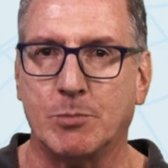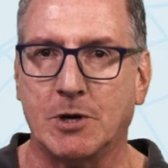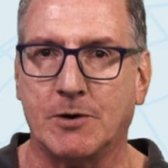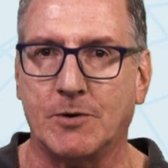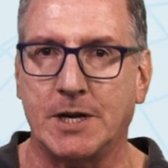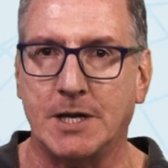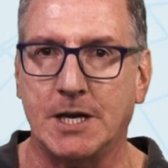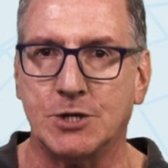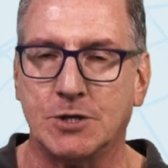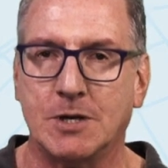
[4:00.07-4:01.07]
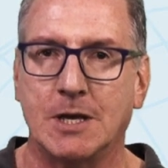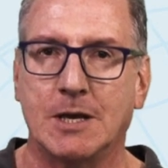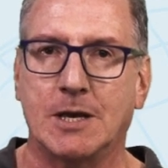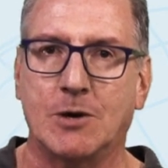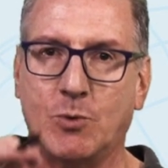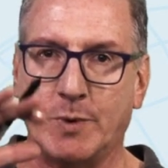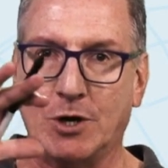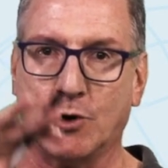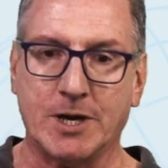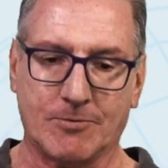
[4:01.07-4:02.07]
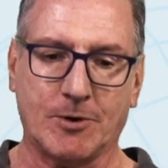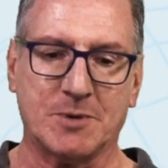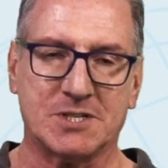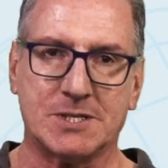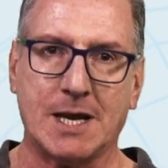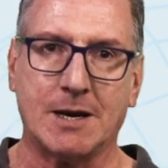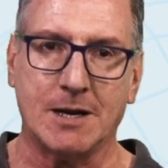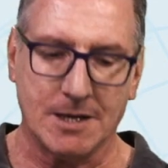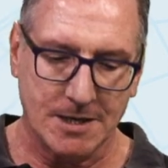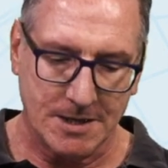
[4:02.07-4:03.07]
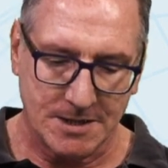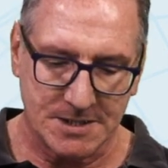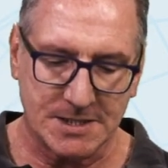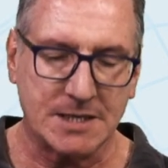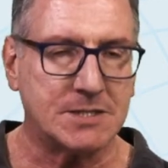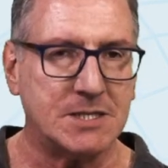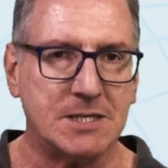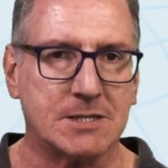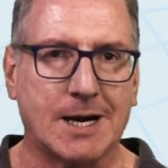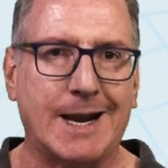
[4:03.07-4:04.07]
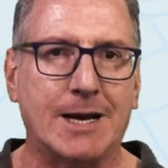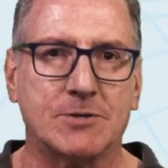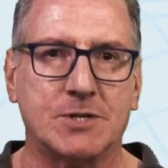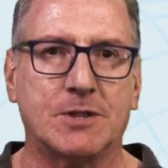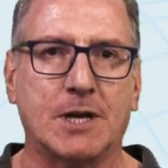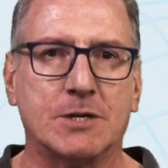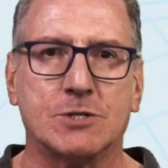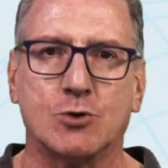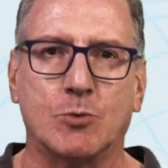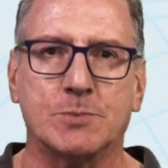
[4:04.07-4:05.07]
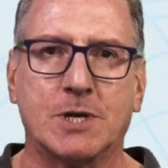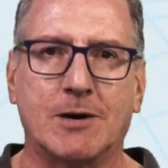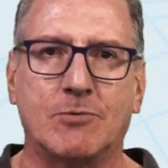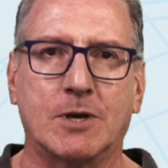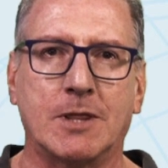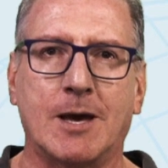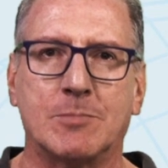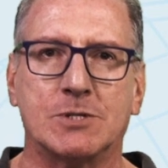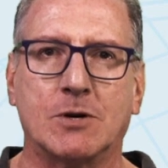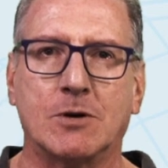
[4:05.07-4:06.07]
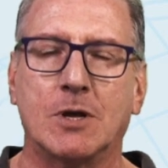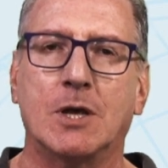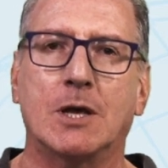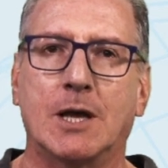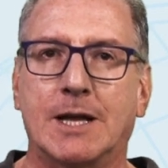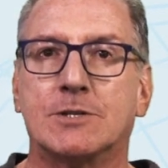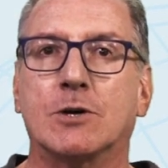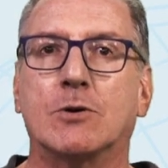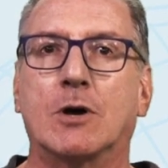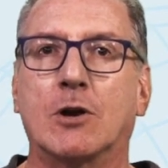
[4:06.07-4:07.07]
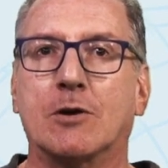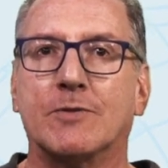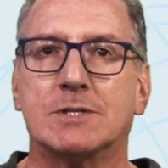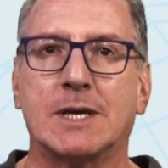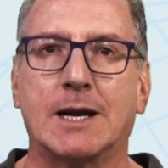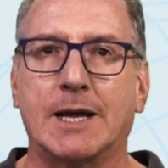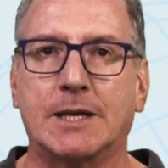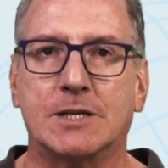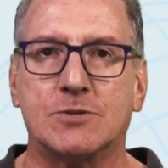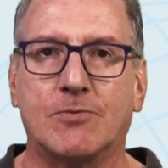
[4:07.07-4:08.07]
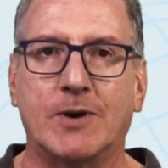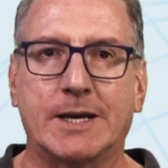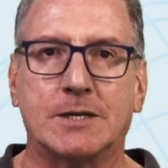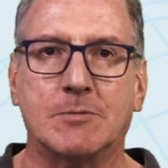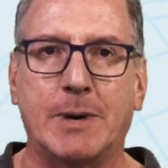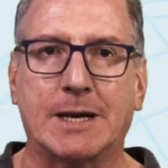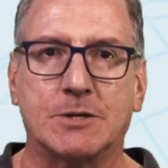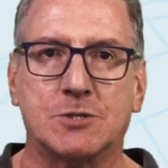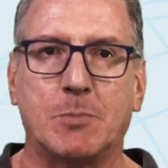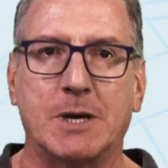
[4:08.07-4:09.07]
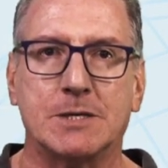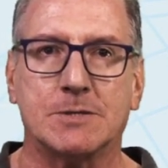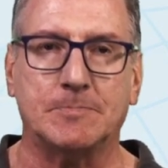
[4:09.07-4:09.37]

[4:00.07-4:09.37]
a lot of radiation, when we're looking from the sun sees clouds and thunderstorms covering the Amazon, and so a lot of the sunlight gets reflected back to space.